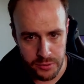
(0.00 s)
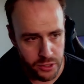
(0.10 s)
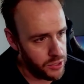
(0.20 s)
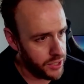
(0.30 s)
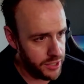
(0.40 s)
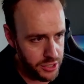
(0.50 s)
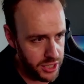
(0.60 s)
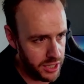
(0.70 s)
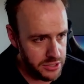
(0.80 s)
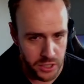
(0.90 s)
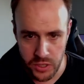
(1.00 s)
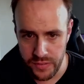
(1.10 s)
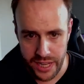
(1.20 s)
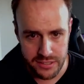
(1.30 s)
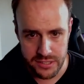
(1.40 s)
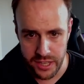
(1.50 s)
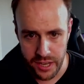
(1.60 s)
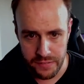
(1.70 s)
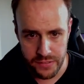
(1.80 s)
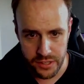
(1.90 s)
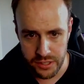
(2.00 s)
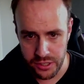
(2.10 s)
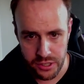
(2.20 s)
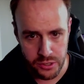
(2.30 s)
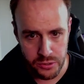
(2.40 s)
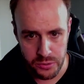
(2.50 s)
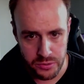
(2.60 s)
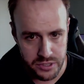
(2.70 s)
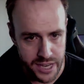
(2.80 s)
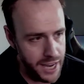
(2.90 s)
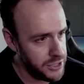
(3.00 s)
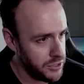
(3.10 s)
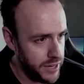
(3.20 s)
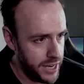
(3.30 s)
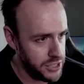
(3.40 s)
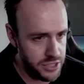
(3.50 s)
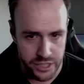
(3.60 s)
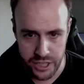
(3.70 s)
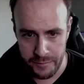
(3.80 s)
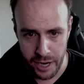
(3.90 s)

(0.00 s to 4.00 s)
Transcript: you can adjust all that stuff, the hue, saturation.